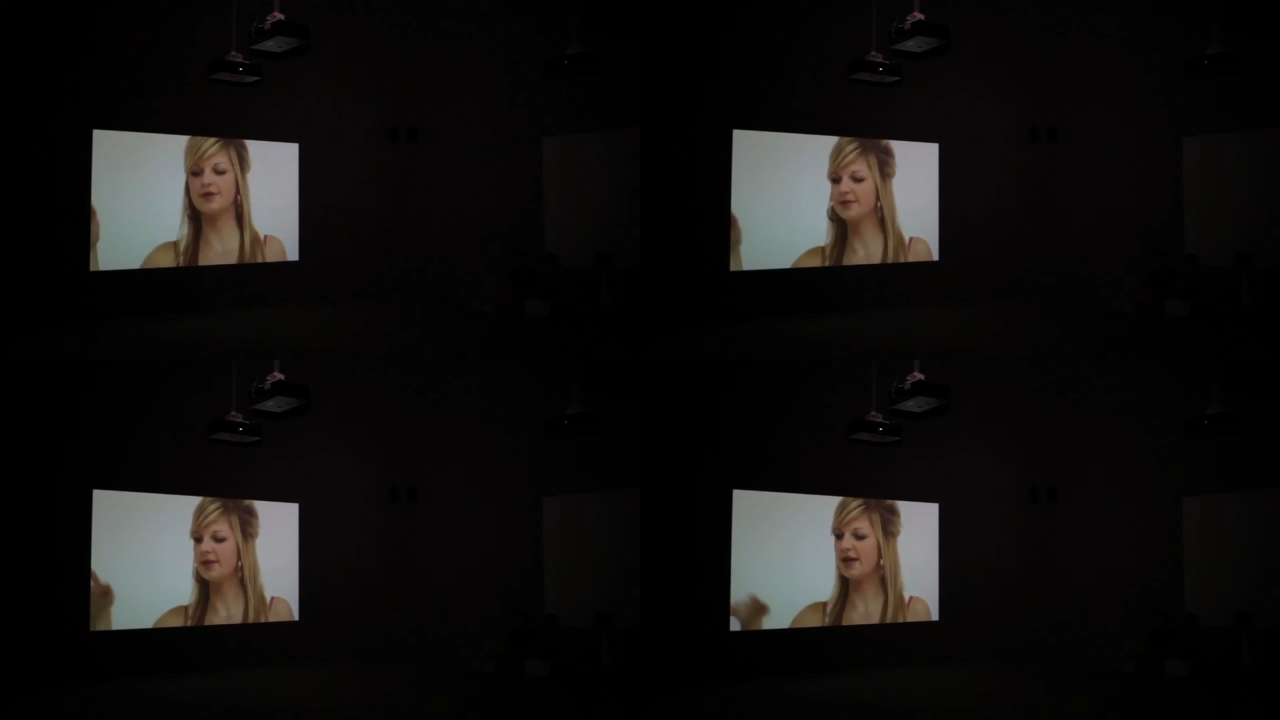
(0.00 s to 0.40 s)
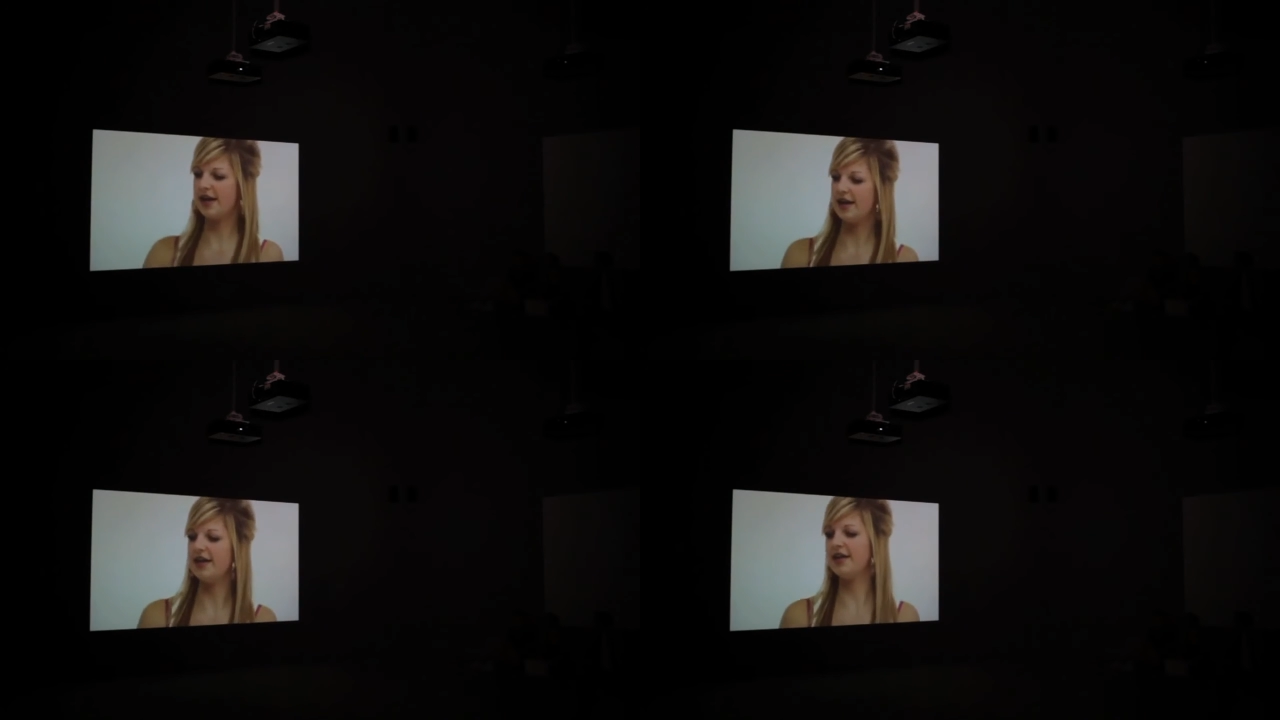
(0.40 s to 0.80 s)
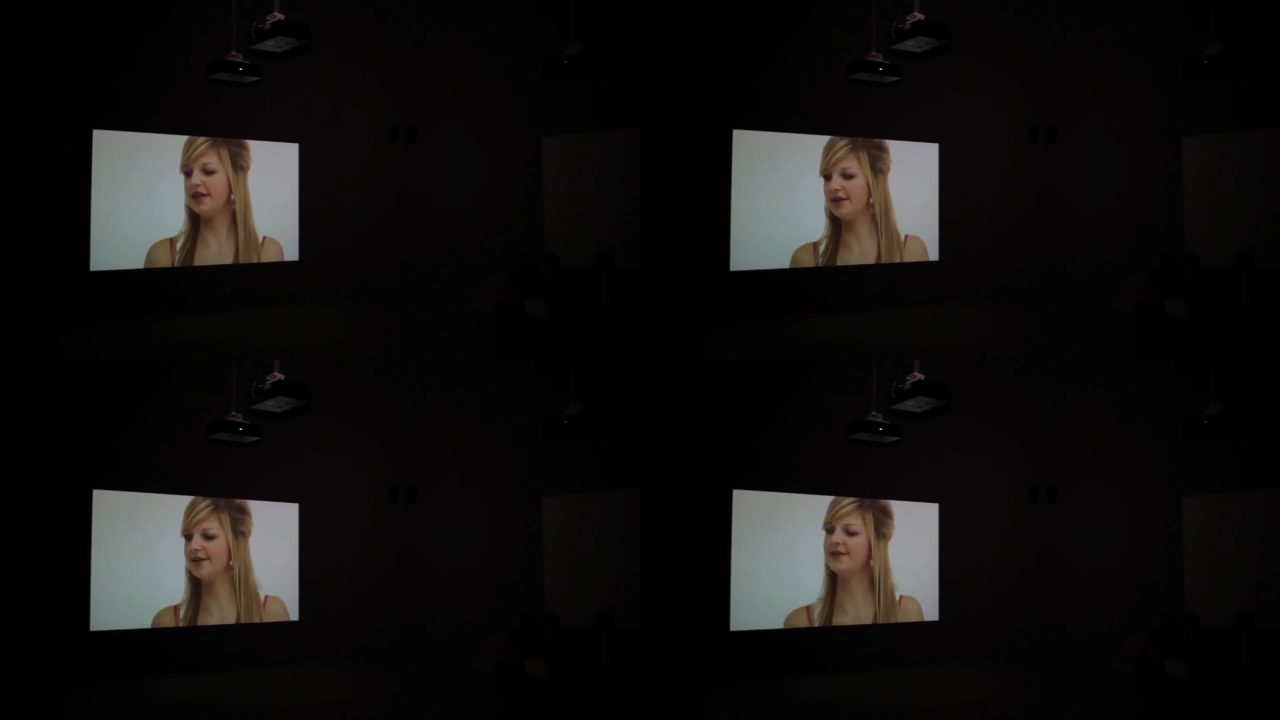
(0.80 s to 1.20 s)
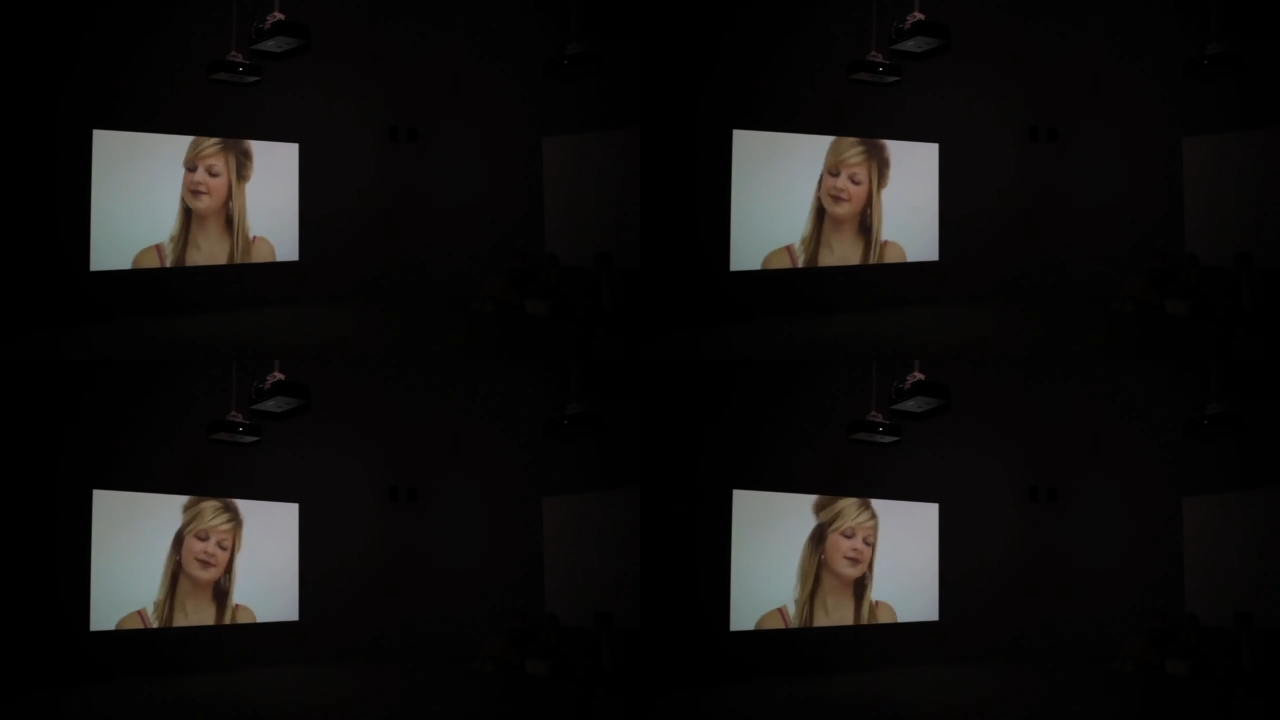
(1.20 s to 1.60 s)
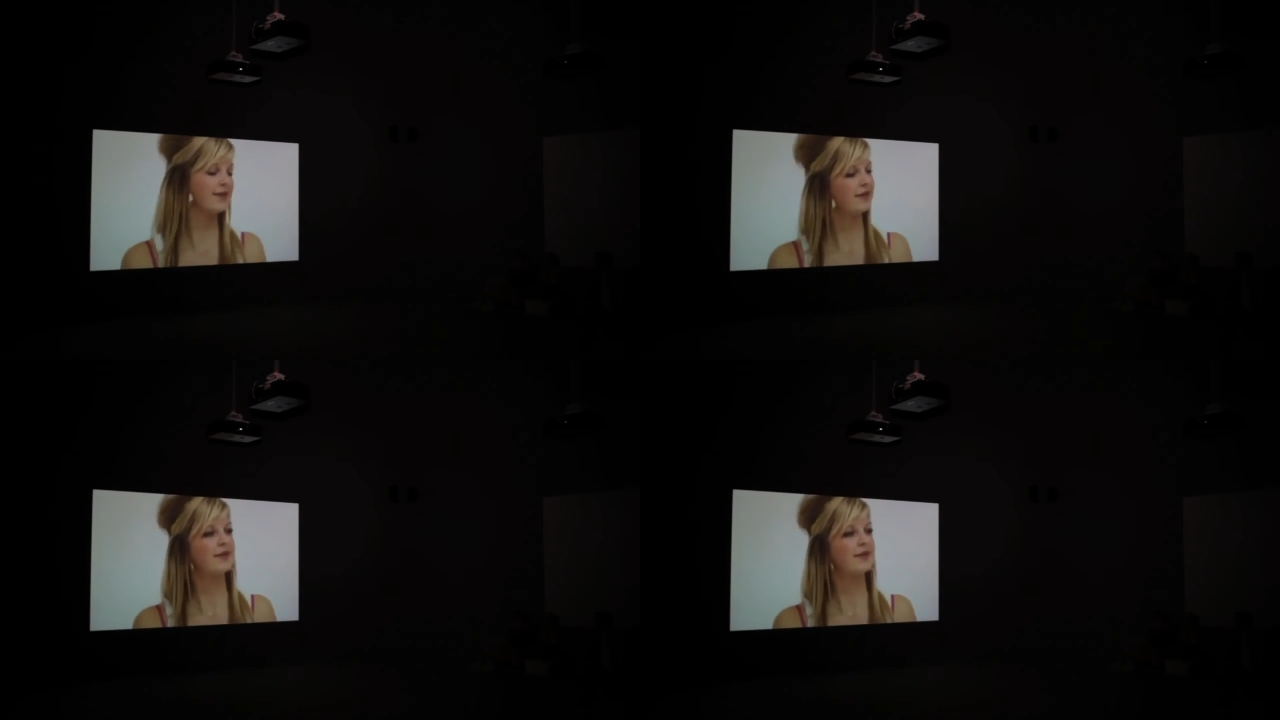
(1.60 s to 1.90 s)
Each has a quite different